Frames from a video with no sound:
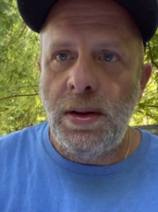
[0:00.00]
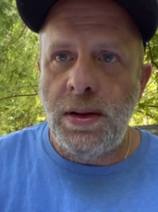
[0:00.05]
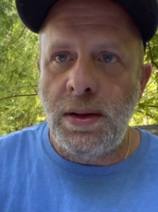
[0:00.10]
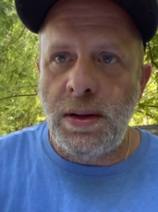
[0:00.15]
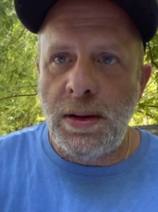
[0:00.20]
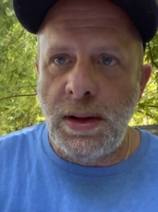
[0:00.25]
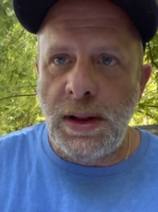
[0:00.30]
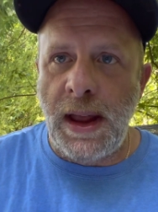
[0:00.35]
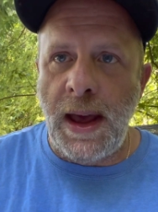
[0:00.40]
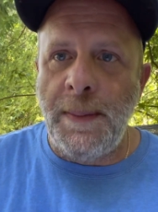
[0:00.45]

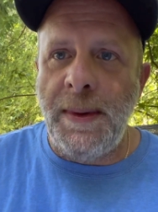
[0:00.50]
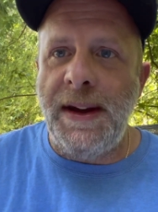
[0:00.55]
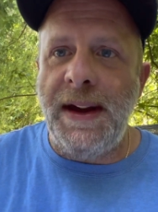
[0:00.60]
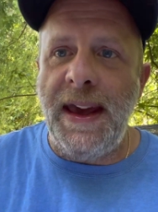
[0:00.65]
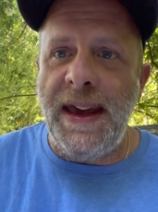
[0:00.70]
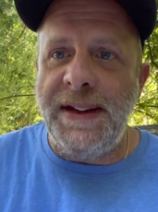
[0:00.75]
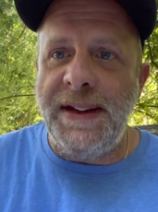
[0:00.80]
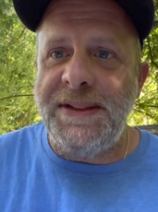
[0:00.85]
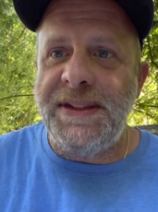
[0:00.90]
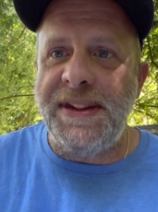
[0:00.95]

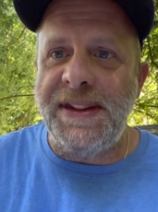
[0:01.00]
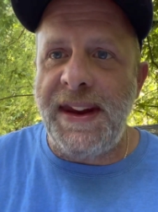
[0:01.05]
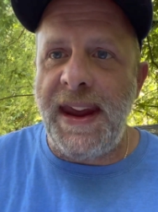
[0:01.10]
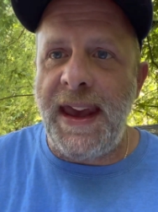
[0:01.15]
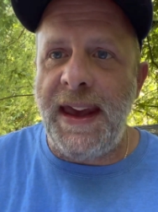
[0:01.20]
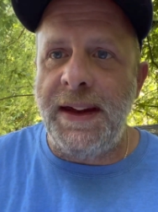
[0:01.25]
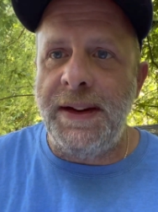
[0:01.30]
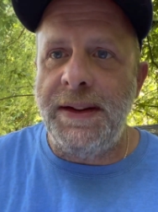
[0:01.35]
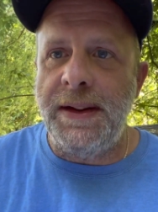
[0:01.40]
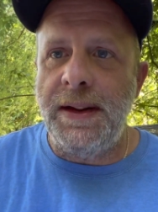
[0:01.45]
lemonade
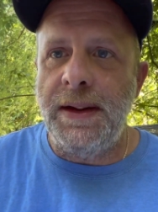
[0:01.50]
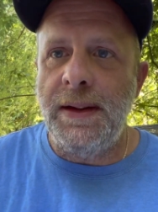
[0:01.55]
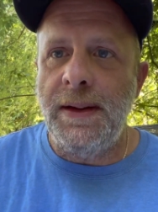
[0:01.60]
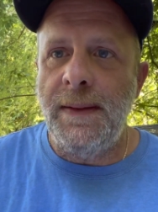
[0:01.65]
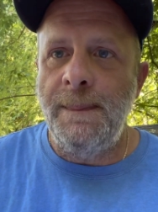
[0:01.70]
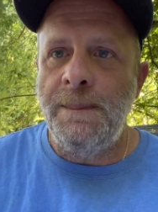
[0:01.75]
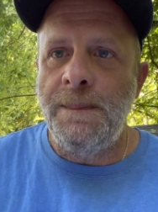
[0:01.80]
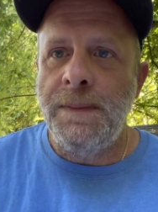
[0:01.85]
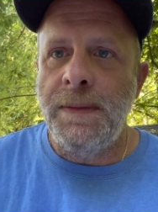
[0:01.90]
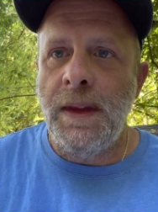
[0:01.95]
stand
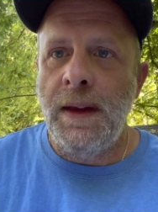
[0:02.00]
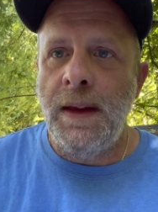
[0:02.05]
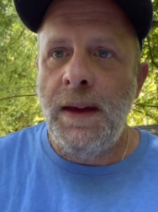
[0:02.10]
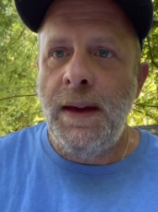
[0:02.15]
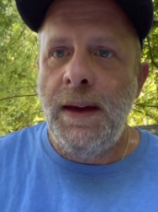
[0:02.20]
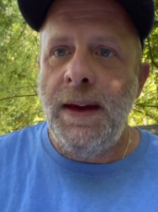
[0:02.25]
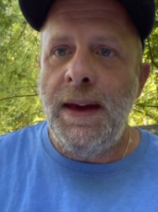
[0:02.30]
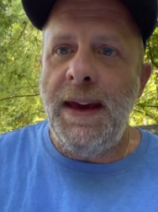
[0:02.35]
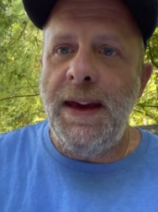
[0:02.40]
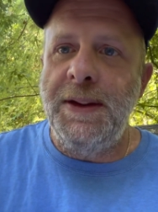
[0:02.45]

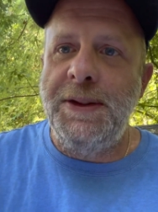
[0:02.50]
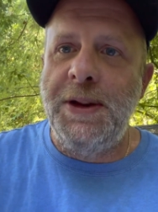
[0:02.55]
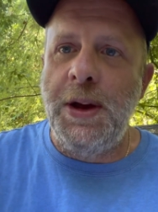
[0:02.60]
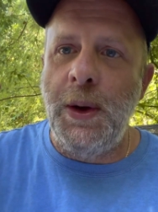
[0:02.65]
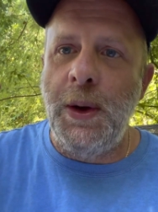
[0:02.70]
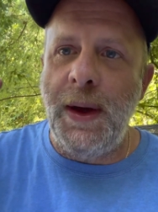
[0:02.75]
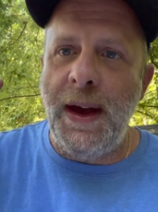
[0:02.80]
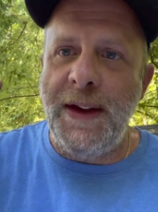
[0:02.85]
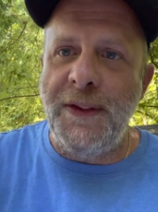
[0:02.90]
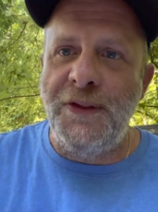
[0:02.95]

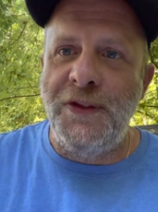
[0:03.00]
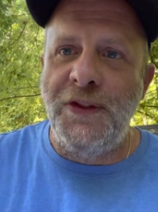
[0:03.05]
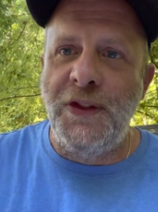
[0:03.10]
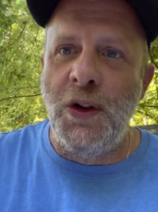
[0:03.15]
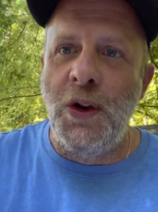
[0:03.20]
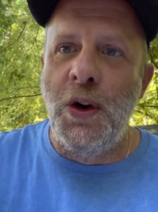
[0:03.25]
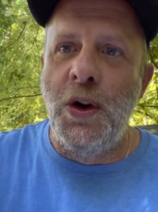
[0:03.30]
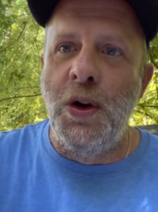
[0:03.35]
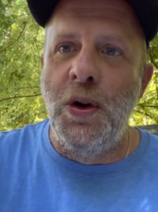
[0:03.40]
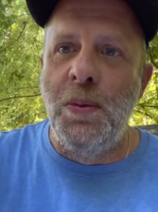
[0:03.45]
into a
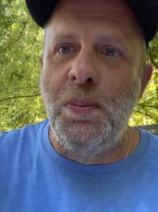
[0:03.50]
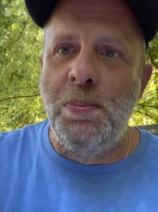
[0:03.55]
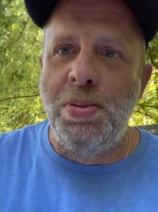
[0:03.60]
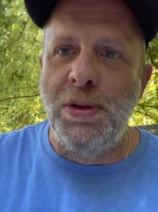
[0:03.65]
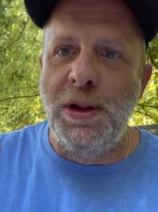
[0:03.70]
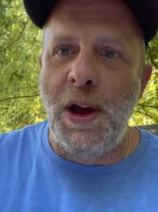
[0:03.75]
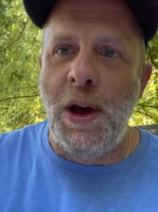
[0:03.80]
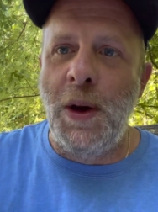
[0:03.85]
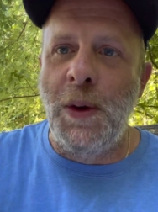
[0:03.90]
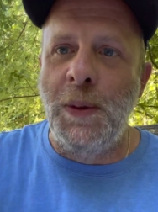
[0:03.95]

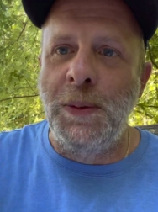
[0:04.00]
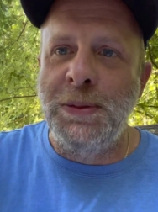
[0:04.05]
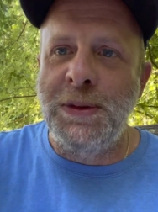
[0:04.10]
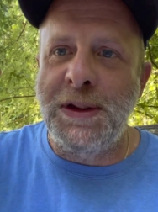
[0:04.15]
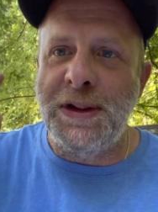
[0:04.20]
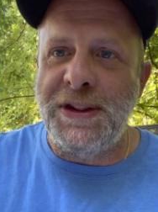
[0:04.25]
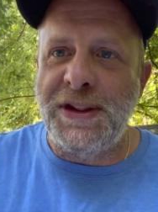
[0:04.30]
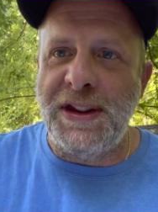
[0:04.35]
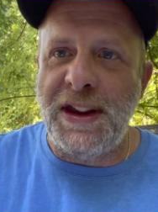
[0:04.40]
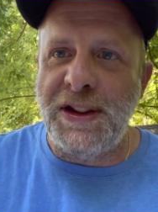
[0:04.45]
full-blown
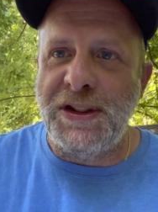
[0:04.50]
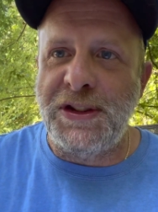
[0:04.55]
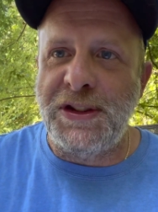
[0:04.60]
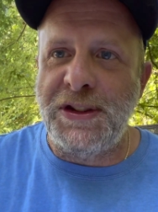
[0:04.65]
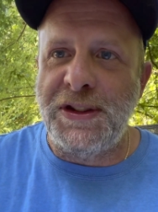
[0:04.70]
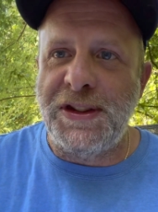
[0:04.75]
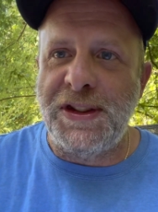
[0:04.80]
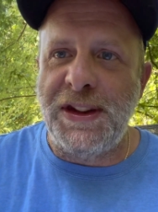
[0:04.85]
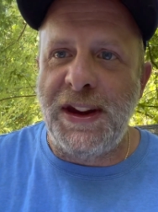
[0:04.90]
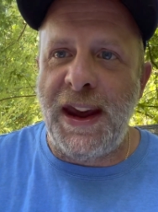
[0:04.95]

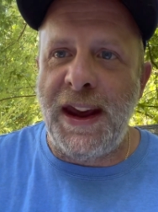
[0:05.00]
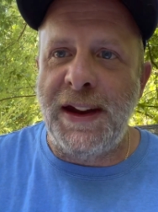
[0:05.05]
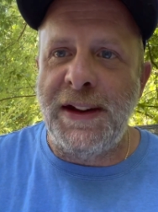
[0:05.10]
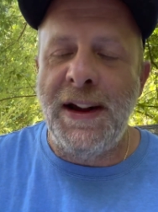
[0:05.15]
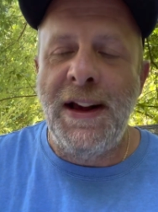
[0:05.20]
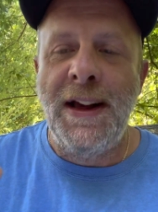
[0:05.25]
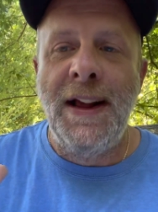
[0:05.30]
concession stand.